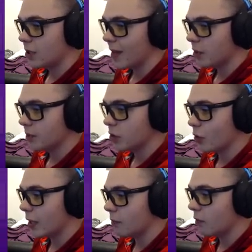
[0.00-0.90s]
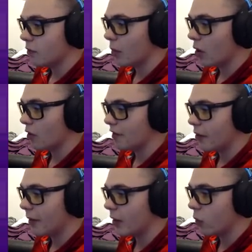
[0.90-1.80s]
So I expect them to try to move the
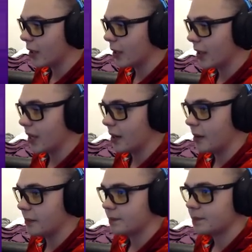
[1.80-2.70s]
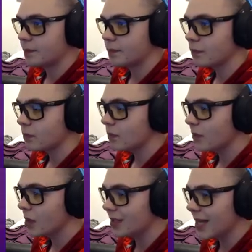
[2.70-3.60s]
ball very quickly here.
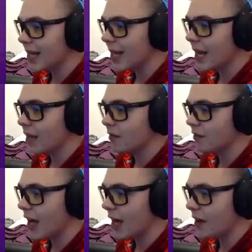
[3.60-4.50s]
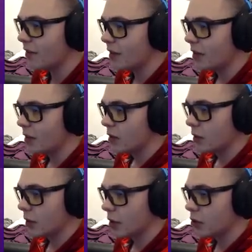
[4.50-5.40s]
2nd and 5.
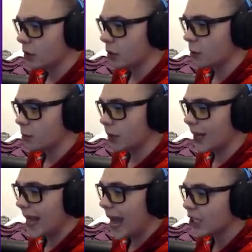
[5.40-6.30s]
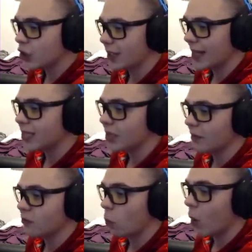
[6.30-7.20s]
They're going to do a little play action, and
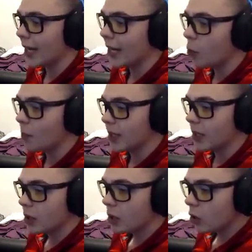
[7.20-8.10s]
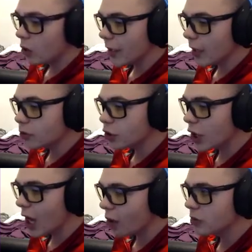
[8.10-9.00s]
that's left wide open.
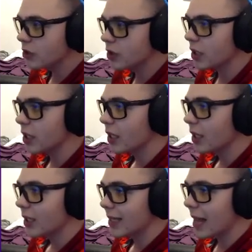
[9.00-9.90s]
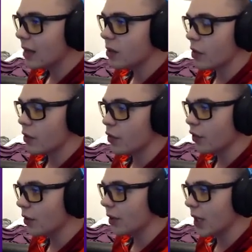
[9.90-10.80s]
Julio Jones down to
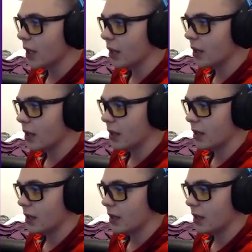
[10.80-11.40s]
the 30.